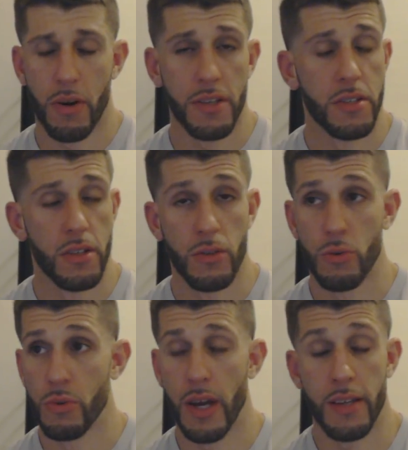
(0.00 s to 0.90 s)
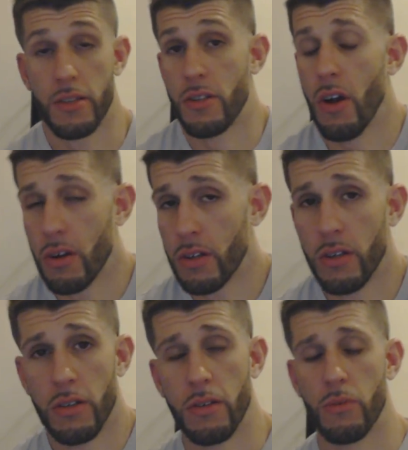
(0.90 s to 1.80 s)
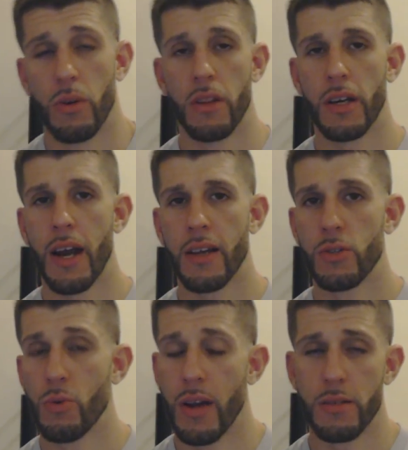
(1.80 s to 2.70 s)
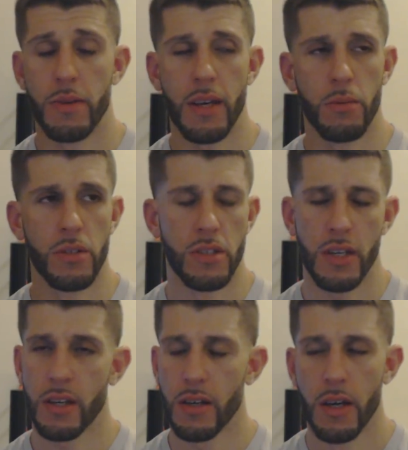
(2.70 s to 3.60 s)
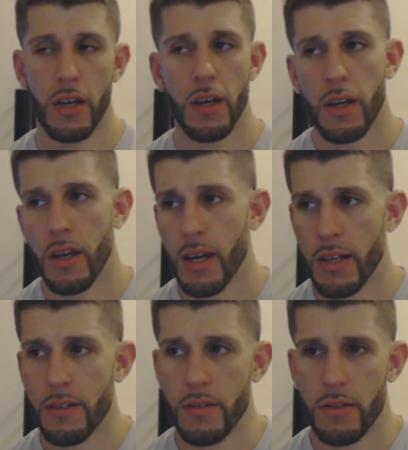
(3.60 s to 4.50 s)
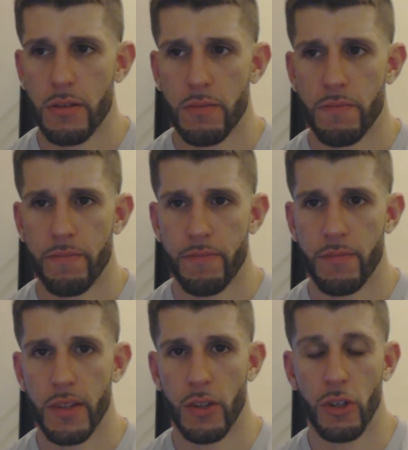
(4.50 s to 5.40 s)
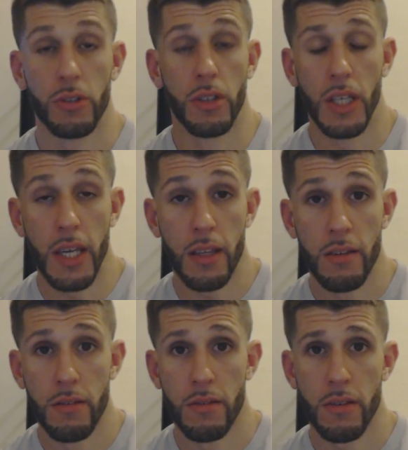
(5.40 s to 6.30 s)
Preston, who has stuck, one of the guys who has been able to stick, and looked lean.